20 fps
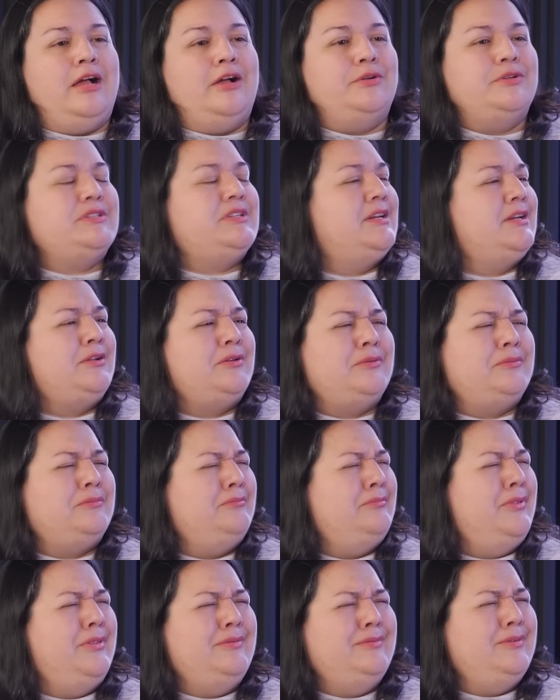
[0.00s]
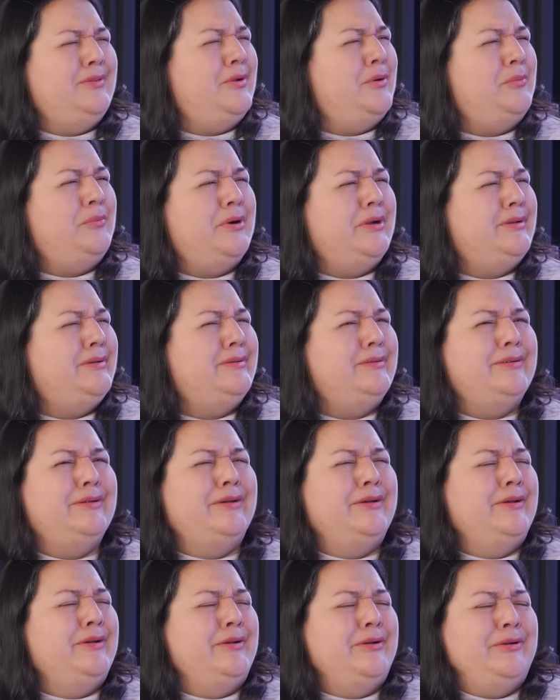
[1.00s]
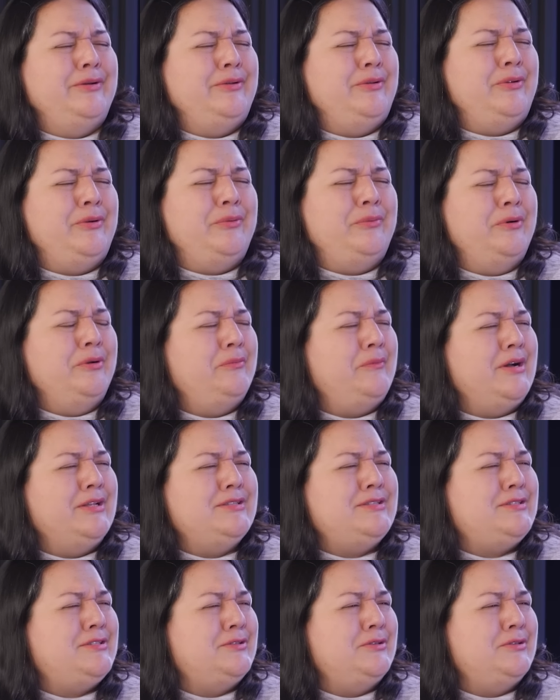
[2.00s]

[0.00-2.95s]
was like, no one wants